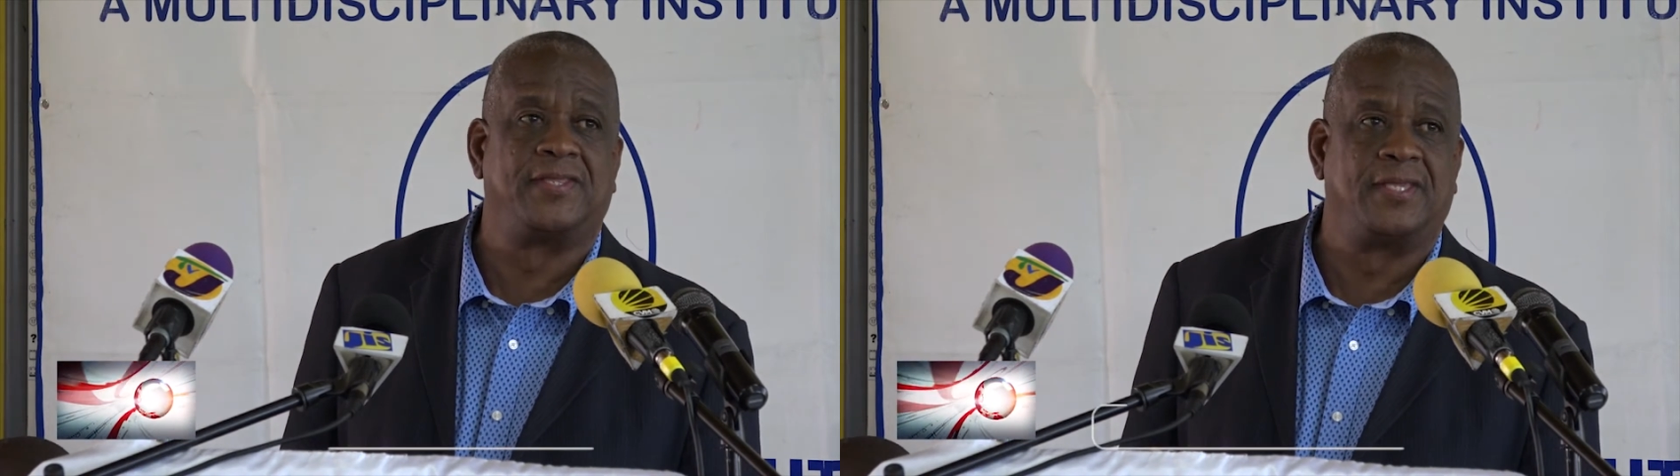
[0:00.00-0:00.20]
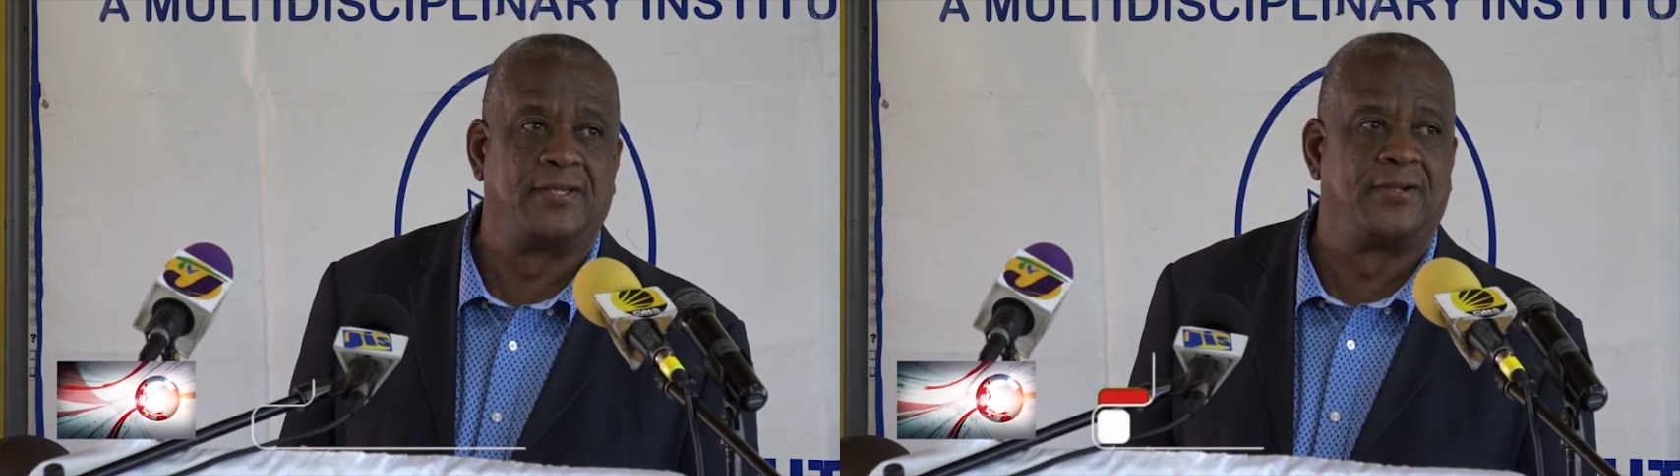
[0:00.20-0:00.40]

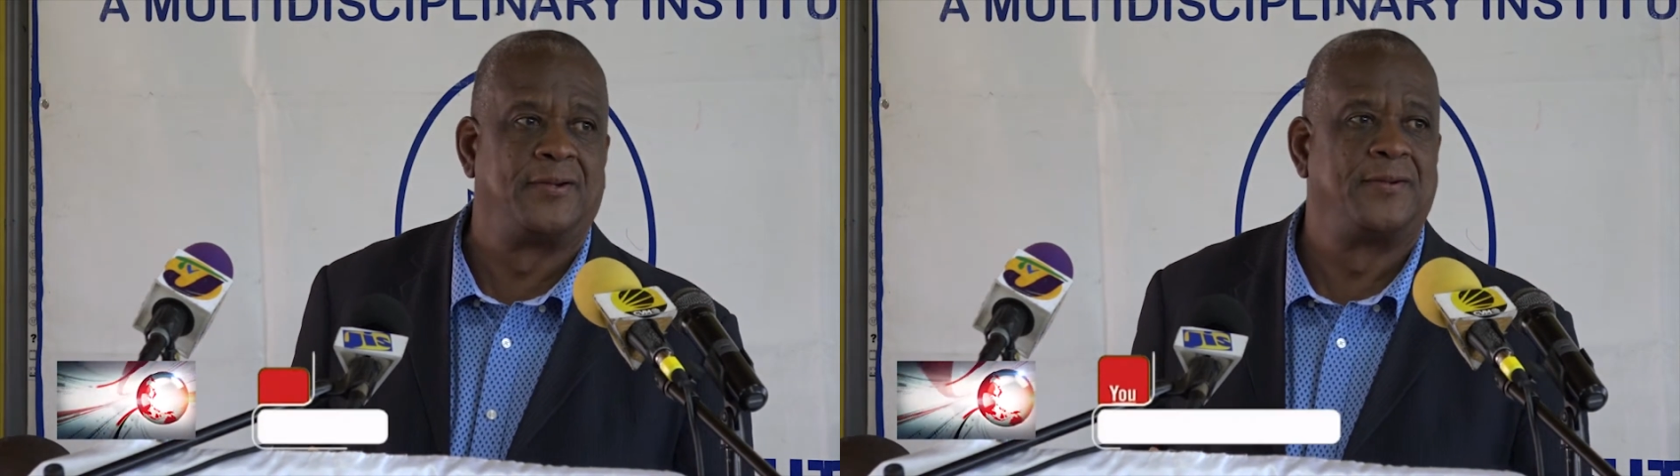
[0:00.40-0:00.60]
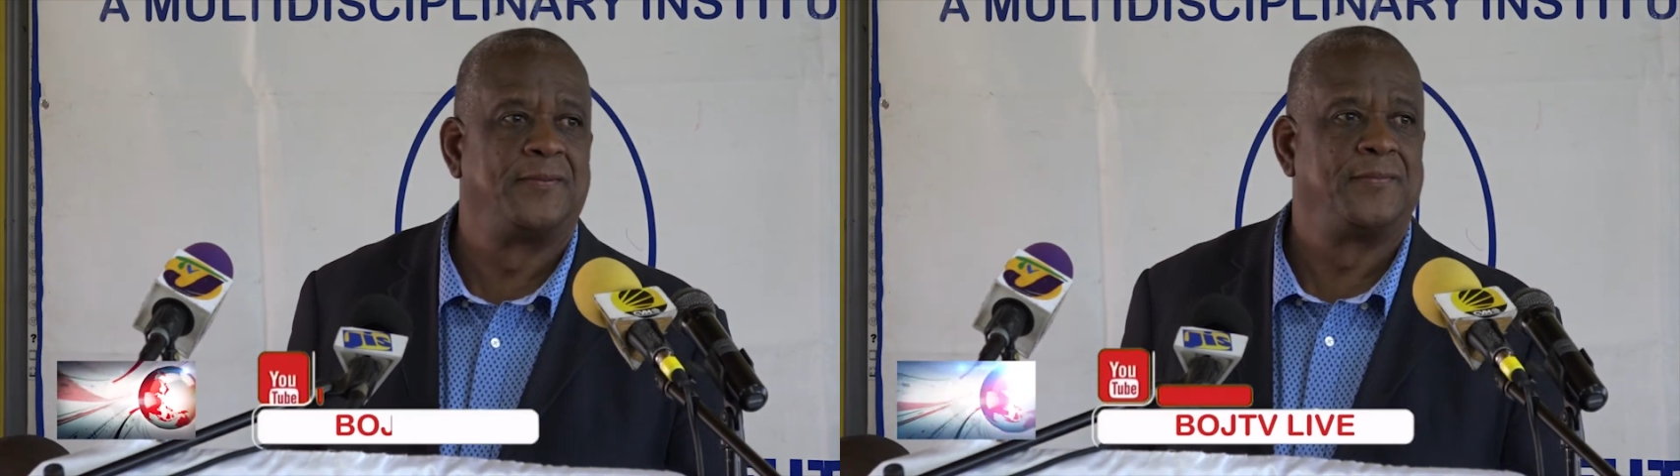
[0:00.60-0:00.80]
year,
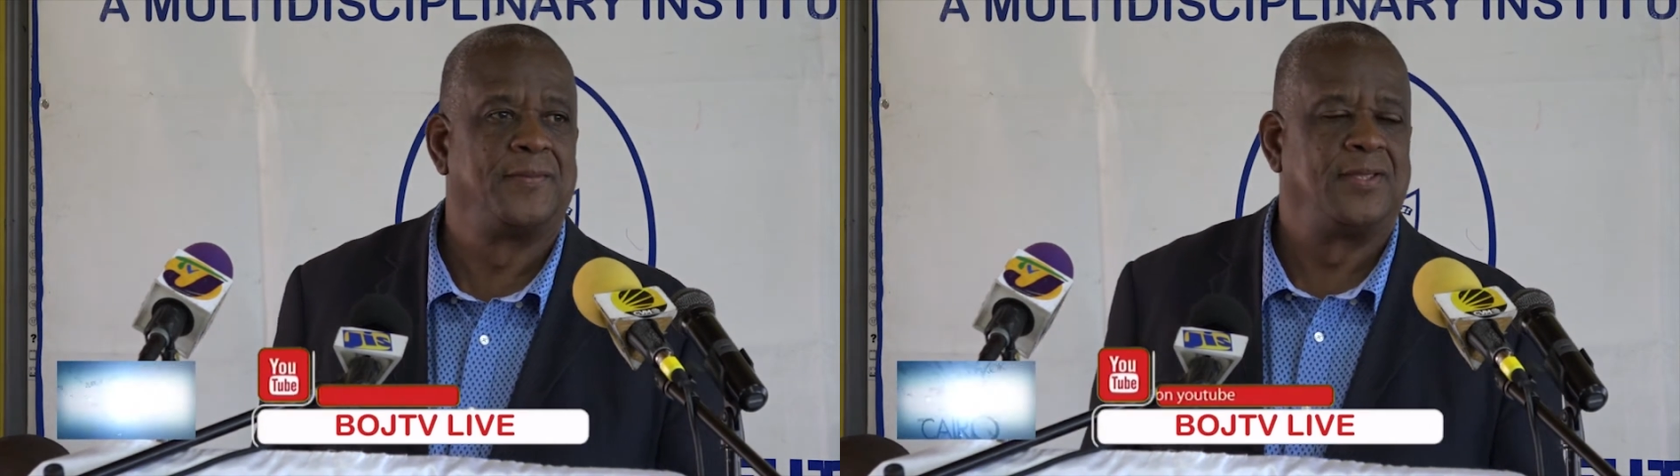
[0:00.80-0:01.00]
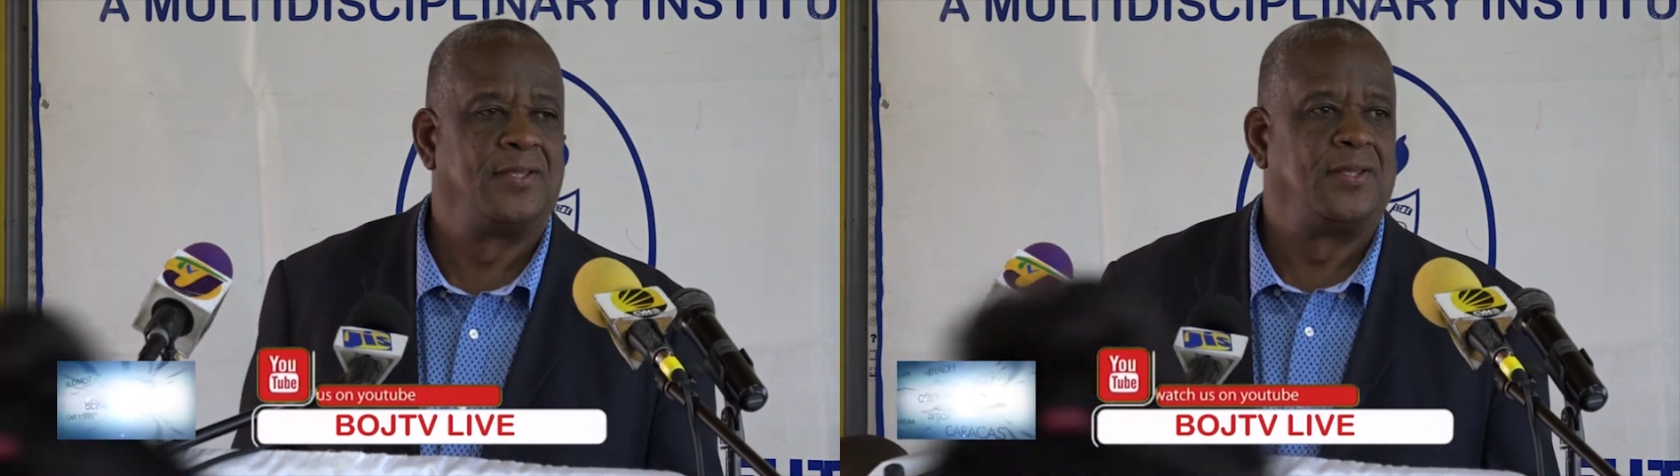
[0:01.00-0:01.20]

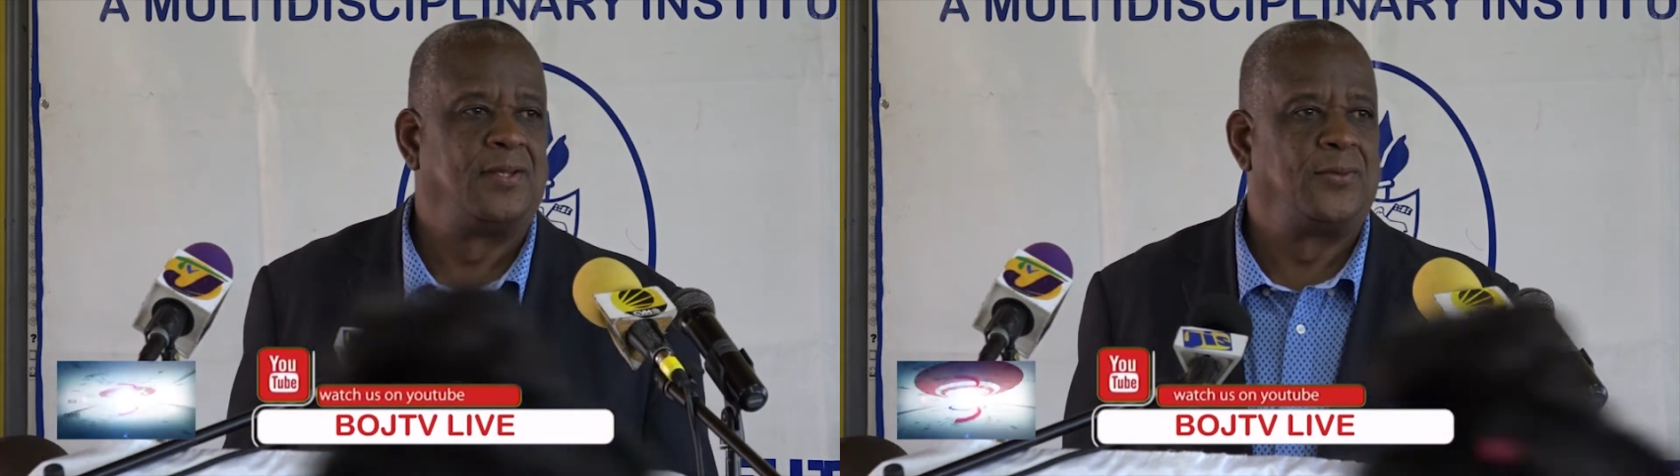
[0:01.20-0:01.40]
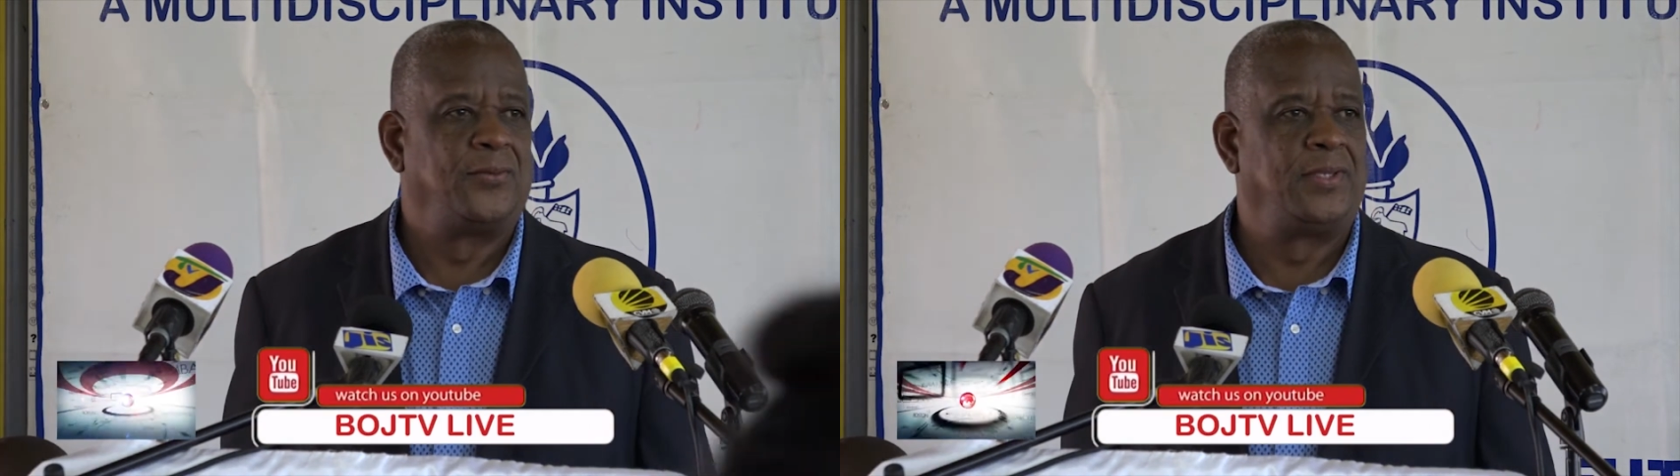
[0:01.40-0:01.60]

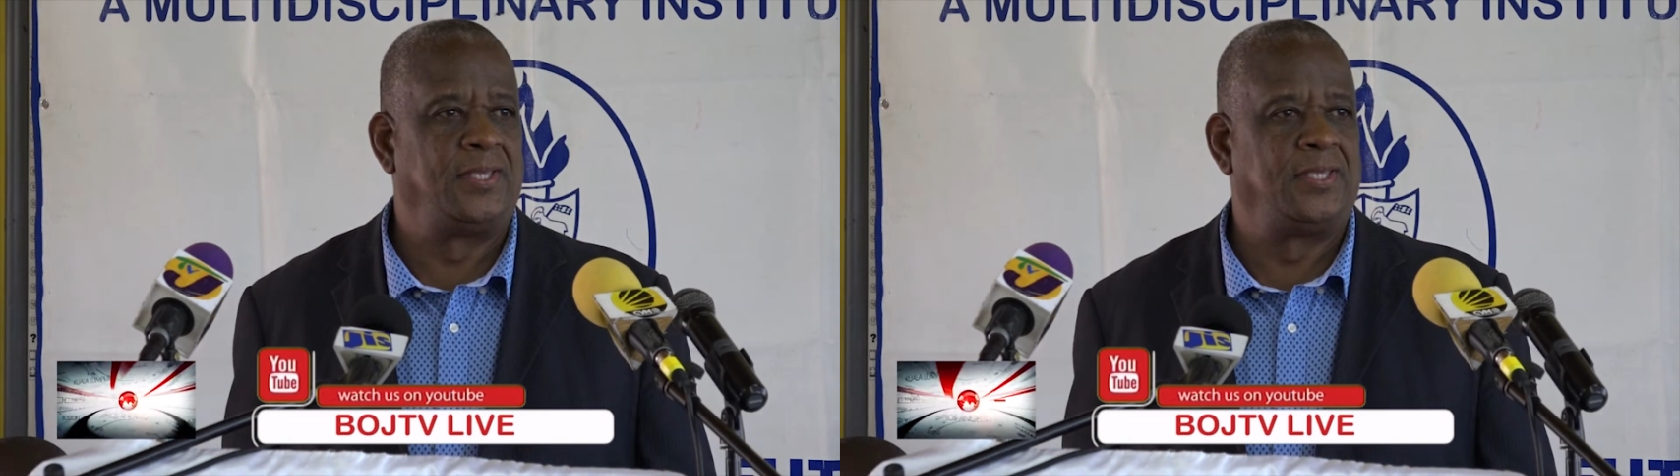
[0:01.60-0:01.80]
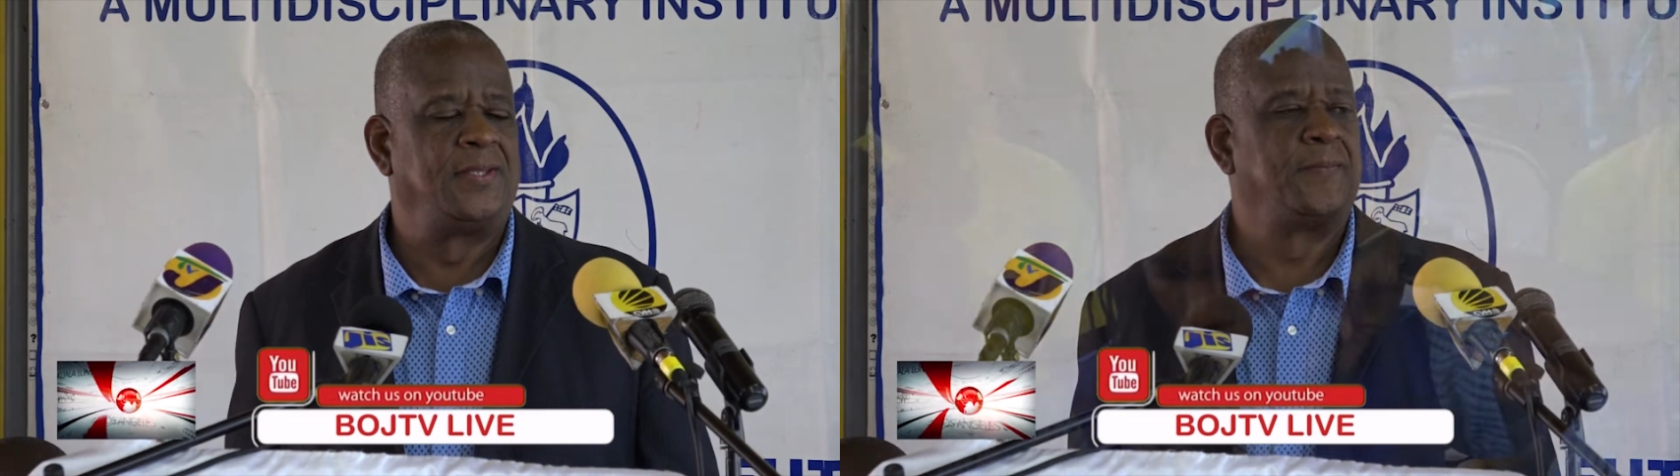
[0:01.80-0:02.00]

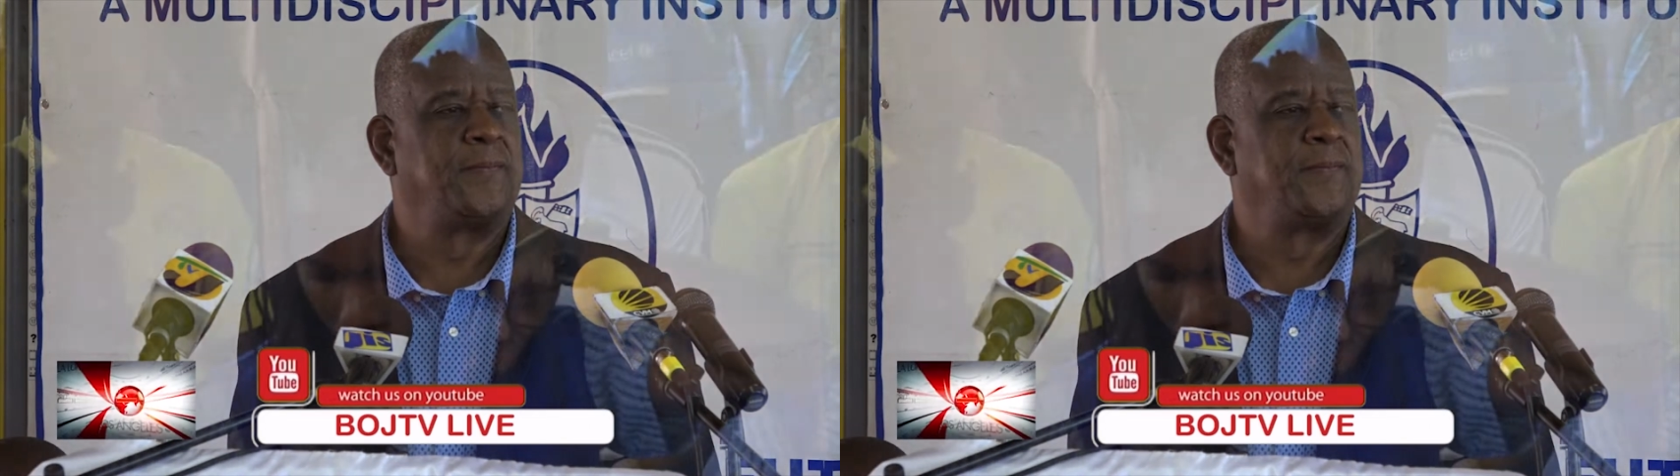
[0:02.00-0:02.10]
we,